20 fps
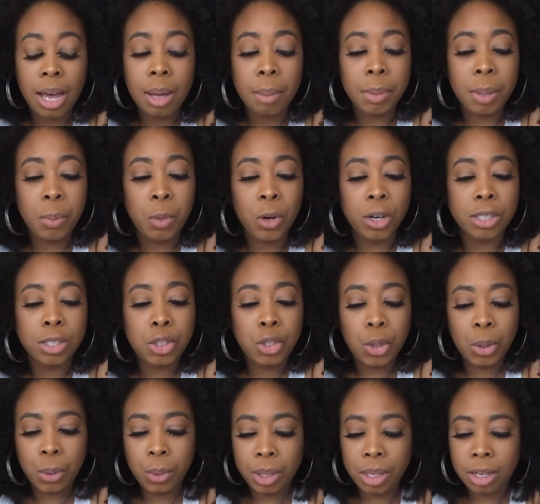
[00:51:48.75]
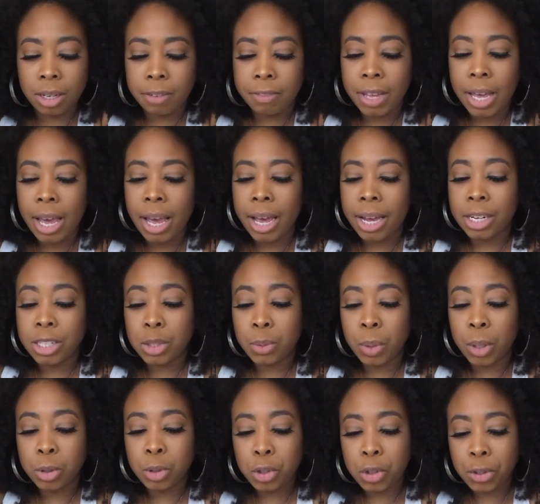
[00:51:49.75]
Be more intuitive. And as
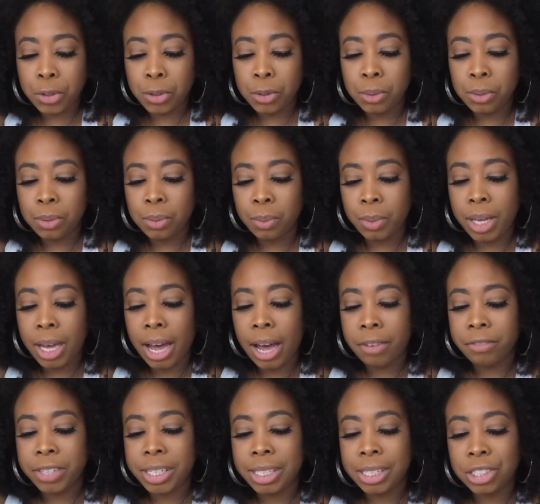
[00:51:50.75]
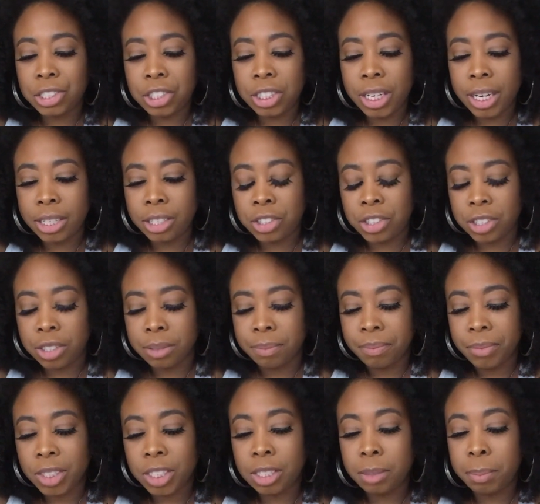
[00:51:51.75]
well too, we have initiation,
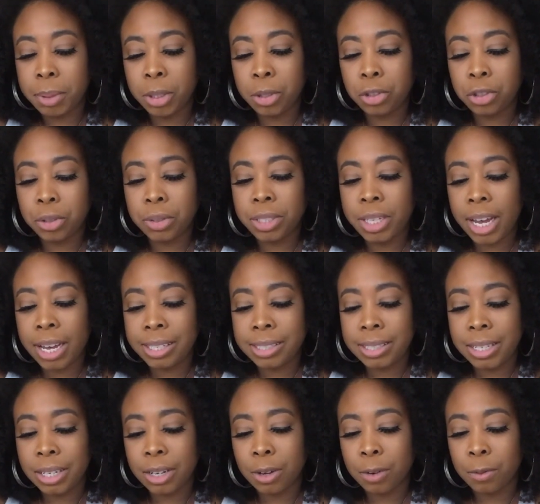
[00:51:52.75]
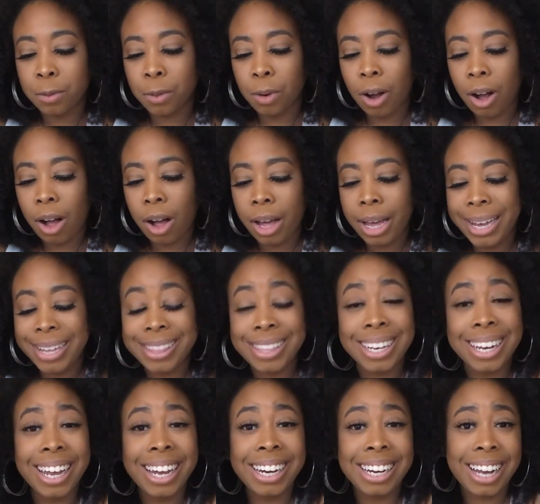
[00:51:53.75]
spiritual testing of Ra and the
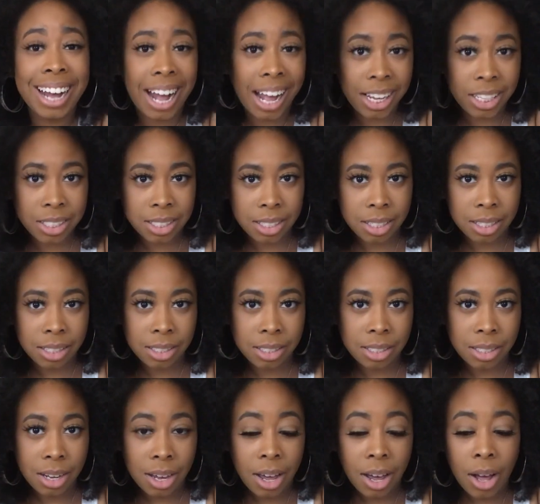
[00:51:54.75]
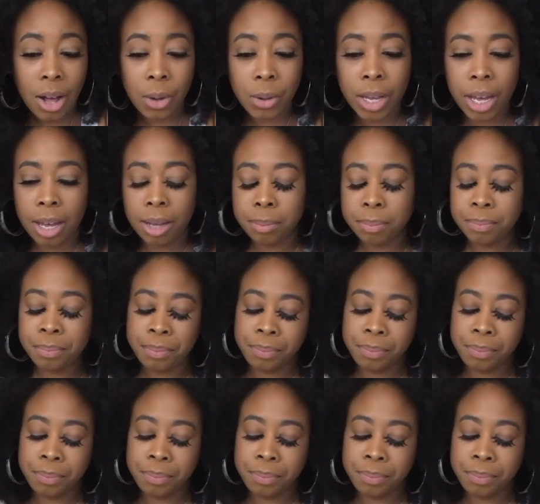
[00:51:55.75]
Lady Isis. Okay?